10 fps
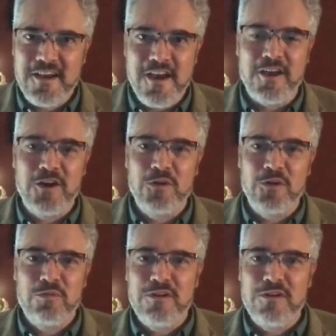ere
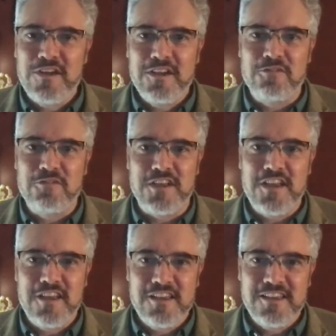break of
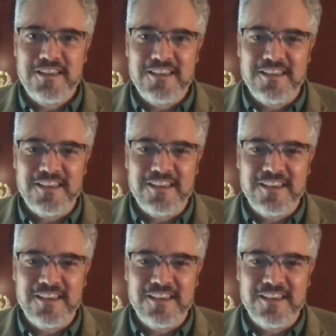day